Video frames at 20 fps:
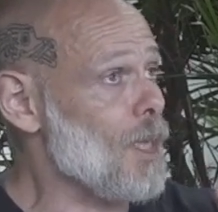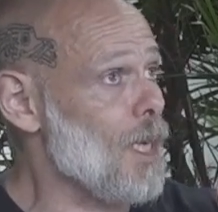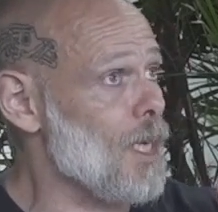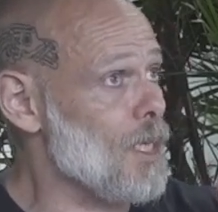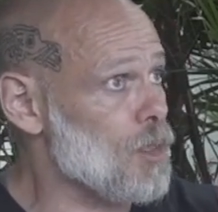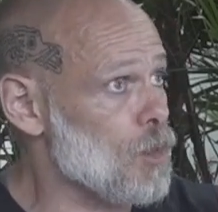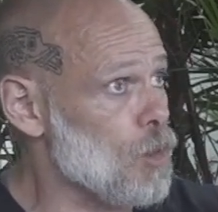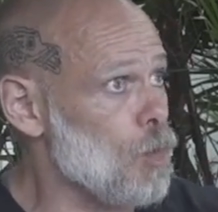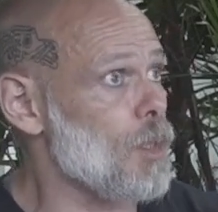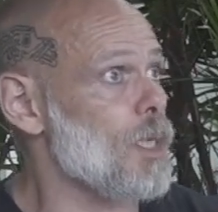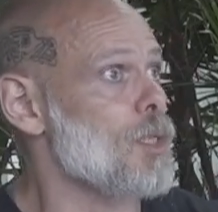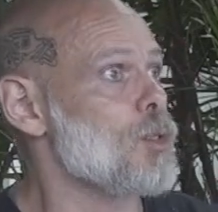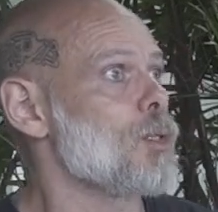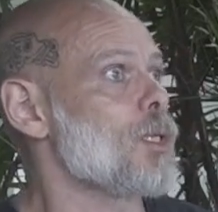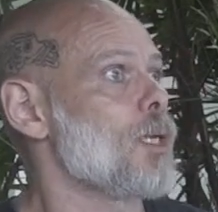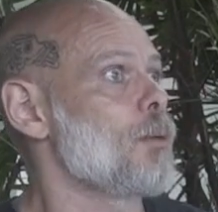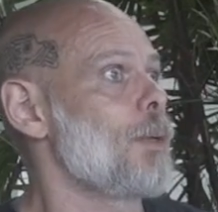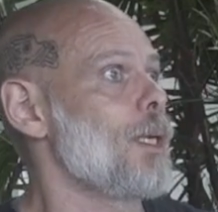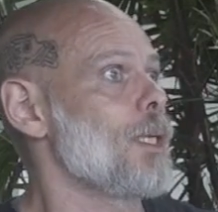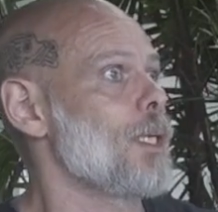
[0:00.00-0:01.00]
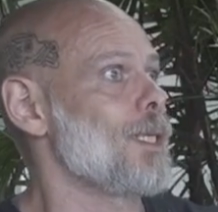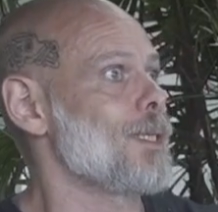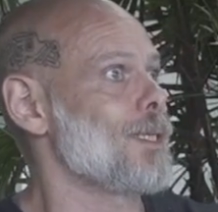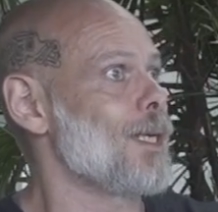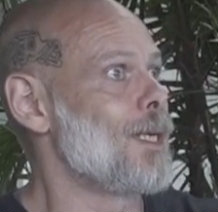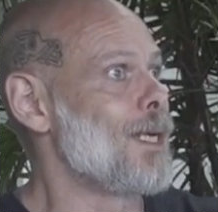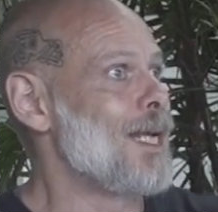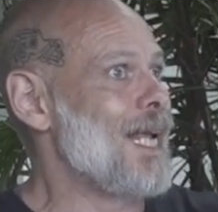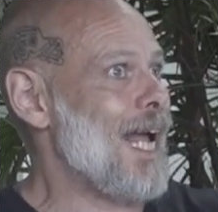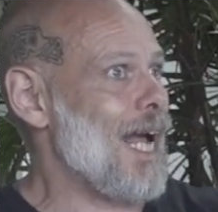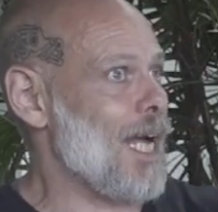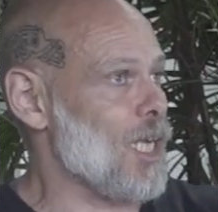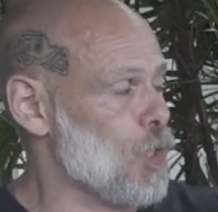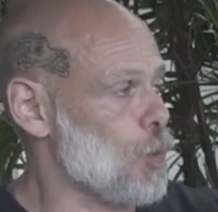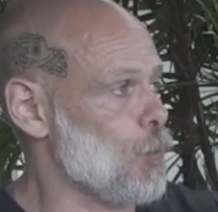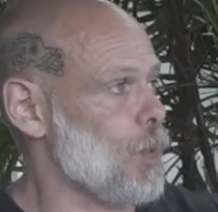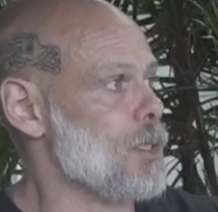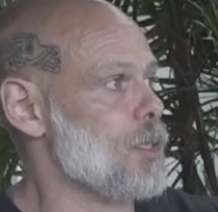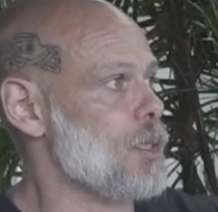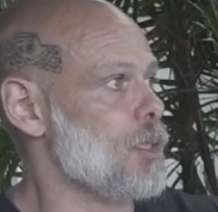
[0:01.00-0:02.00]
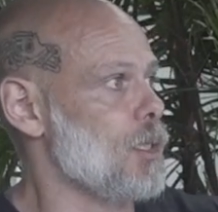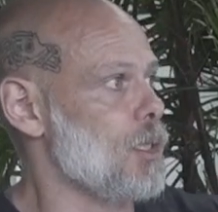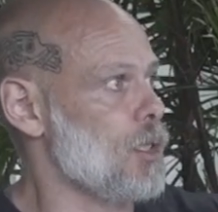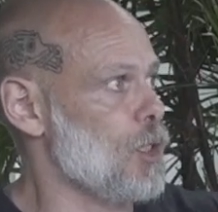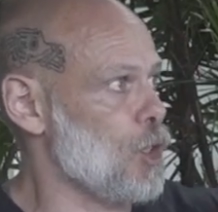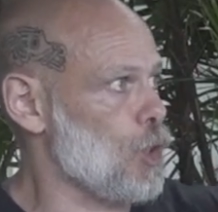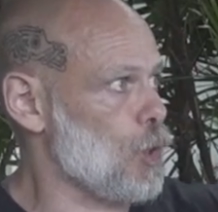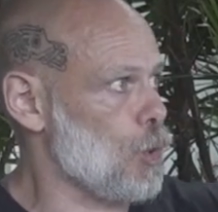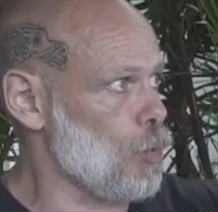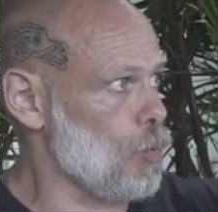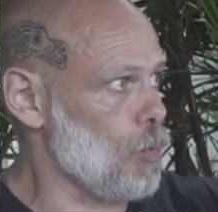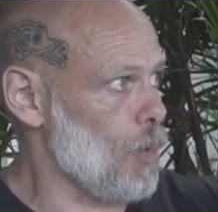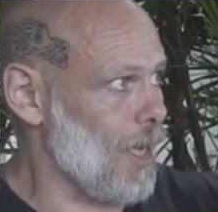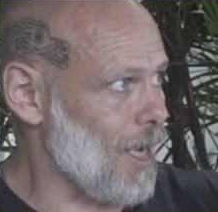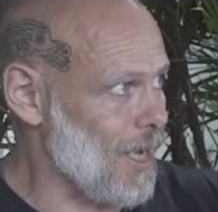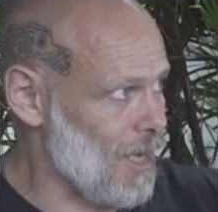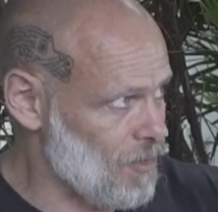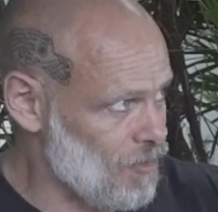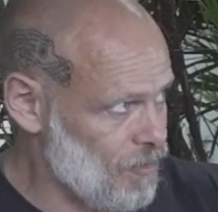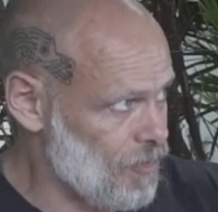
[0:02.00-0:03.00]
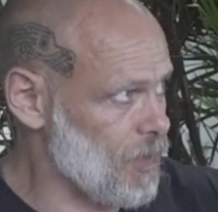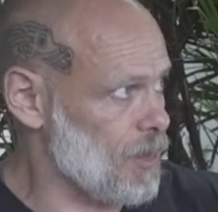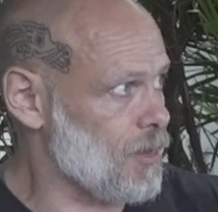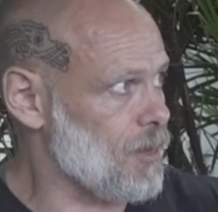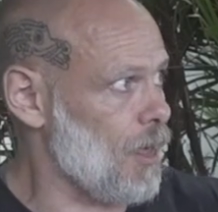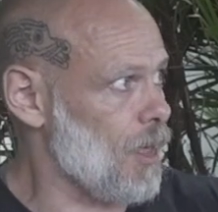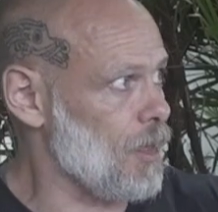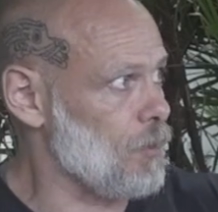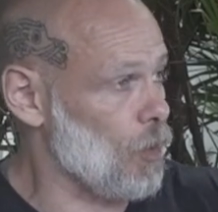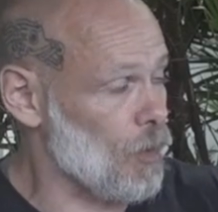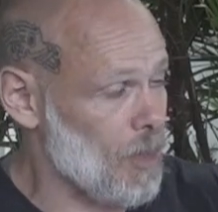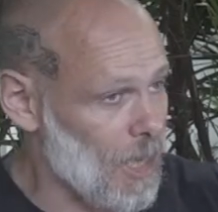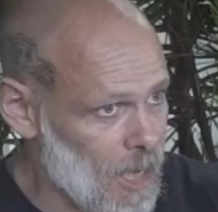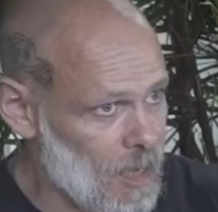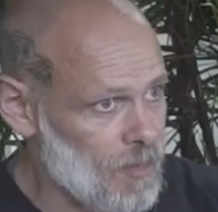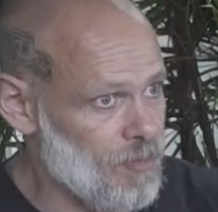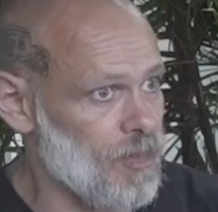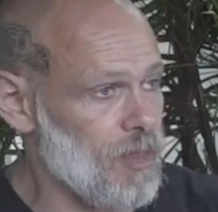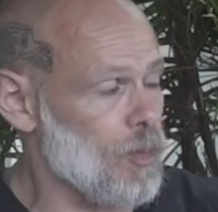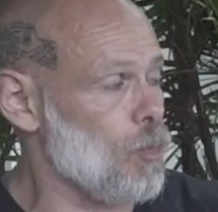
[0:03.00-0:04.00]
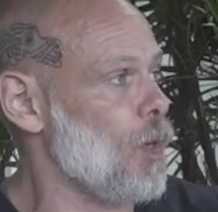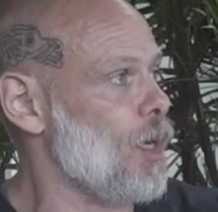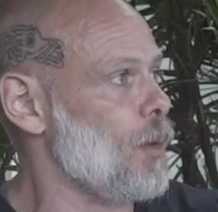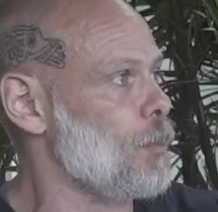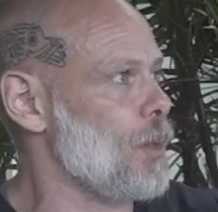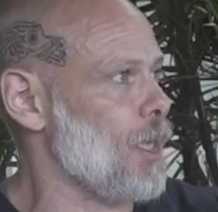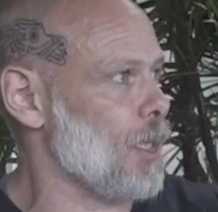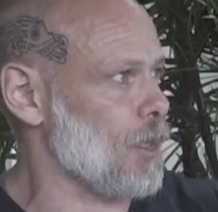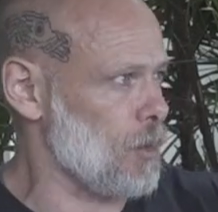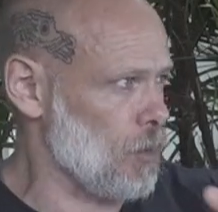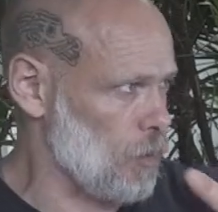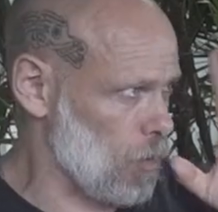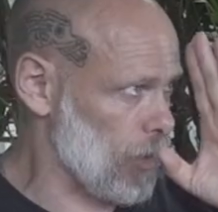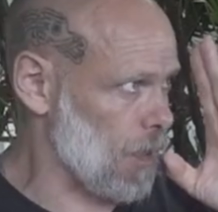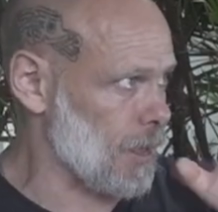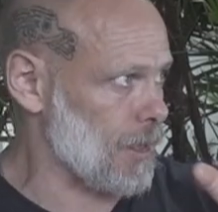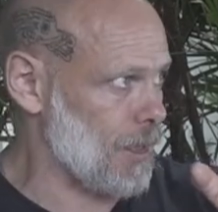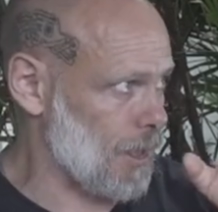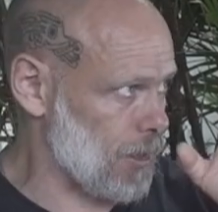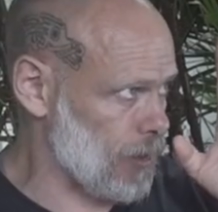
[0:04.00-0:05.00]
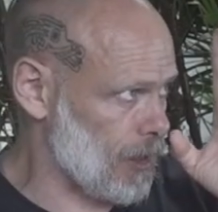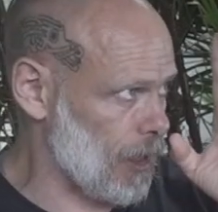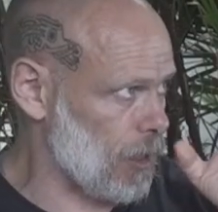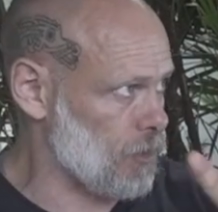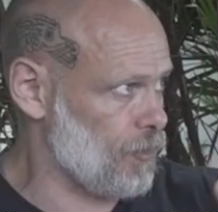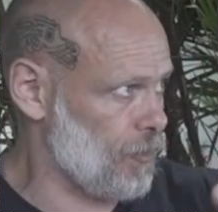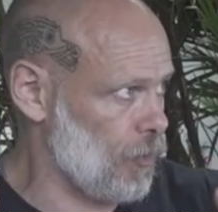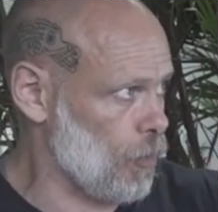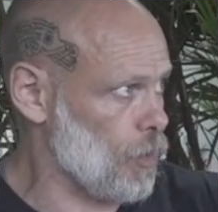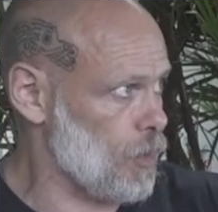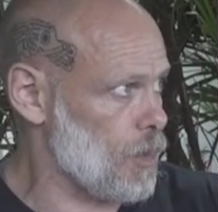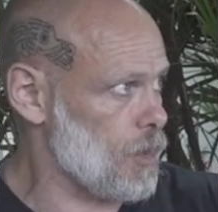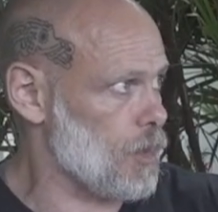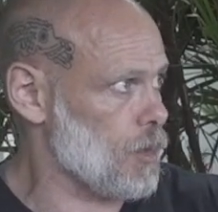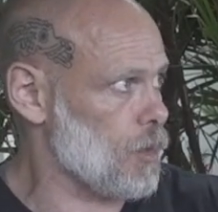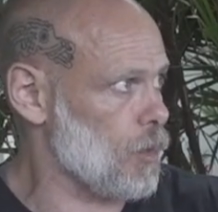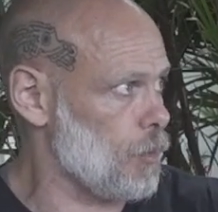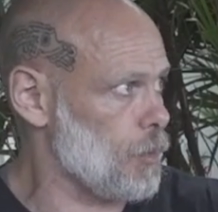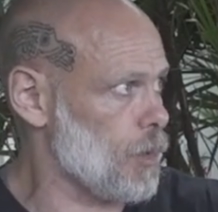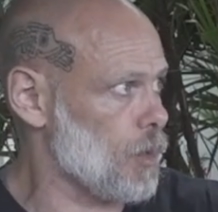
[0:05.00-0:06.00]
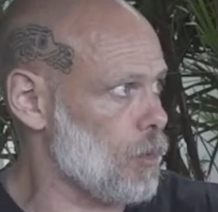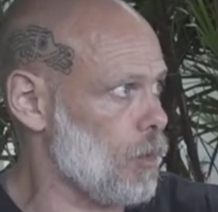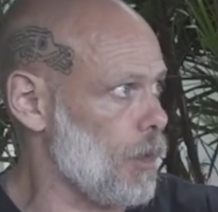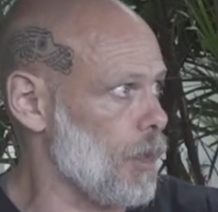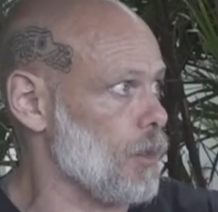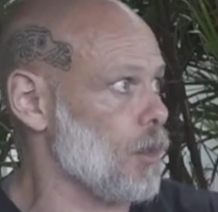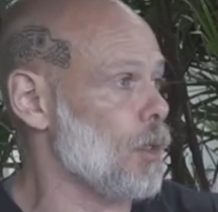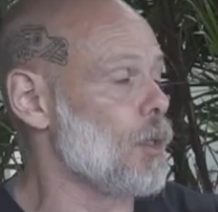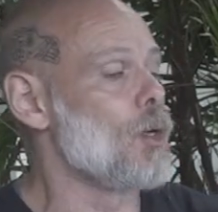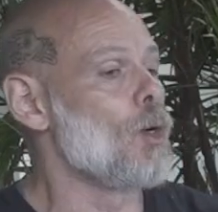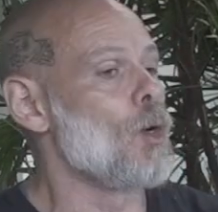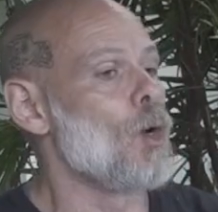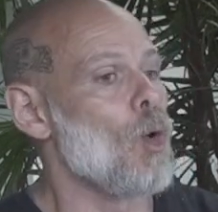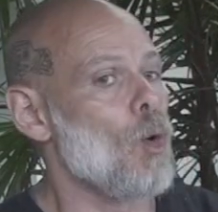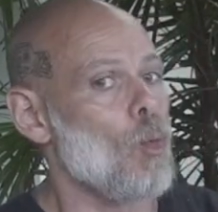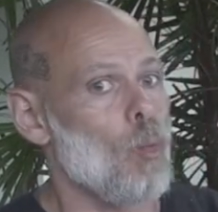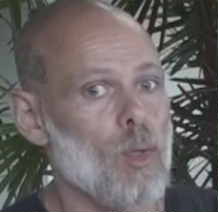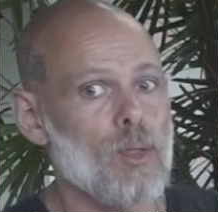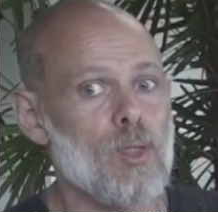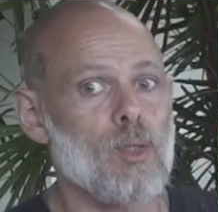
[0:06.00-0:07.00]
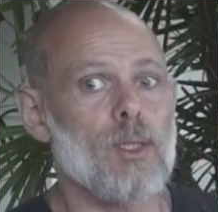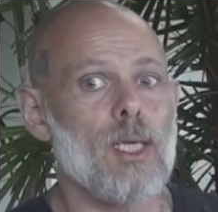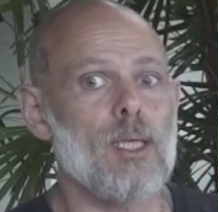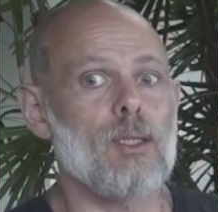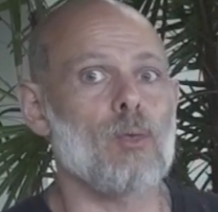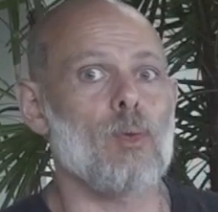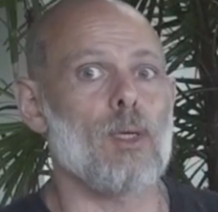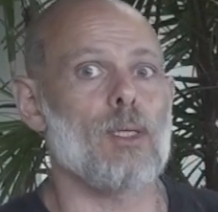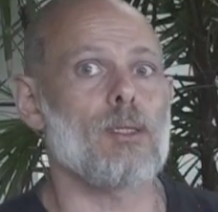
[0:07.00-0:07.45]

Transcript: as good as you can make it. Address the issue every time on every rep. Like, you know, like that focus is going to be great. Once you get to